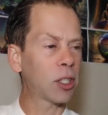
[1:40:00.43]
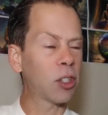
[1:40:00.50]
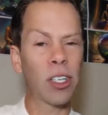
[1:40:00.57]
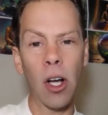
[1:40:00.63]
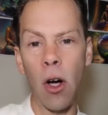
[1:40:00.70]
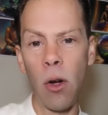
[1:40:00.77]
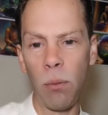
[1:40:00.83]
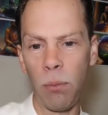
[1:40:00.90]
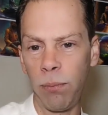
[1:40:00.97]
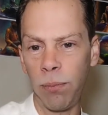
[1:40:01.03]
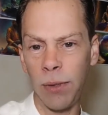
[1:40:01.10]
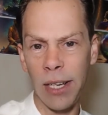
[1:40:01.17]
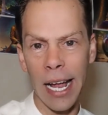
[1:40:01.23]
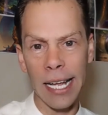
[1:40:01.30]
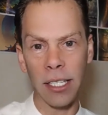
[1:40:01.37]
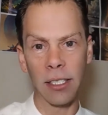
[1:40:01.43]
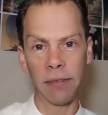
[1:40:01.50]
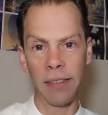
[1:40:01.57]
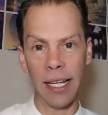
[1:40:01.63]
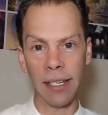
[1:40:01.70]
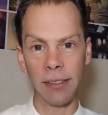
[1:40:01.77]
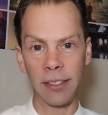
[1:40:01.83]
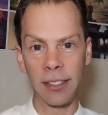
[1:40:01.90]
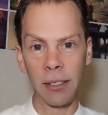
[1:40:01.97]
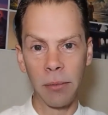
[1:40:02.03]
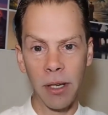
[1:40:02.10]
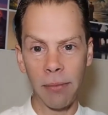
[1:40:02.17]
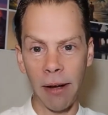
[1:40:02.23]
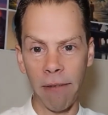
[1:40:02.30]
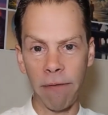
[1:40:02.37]
Drink a whole case of that and still
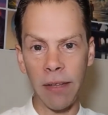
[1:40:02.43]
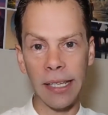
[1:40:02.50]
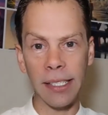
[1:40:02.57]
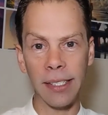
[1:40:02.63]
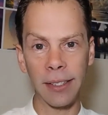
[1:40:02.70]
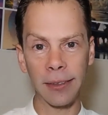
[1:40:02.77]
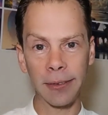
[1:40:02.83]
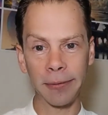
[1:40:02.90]
be on my feet.